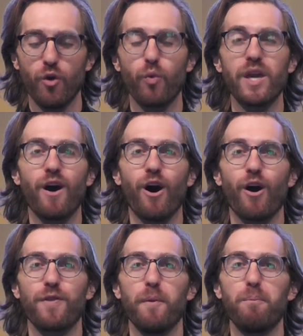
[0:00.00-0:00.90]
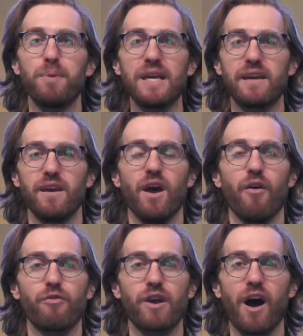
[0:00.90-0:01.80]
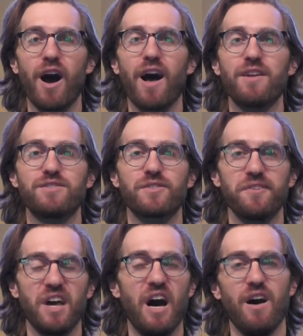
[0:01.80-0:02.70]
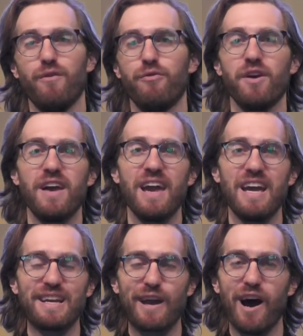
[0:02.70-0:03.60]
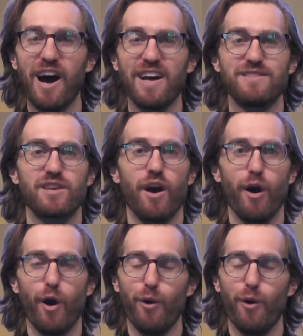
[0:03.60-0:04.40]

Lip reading: We are the beacon of God's love and God's hope.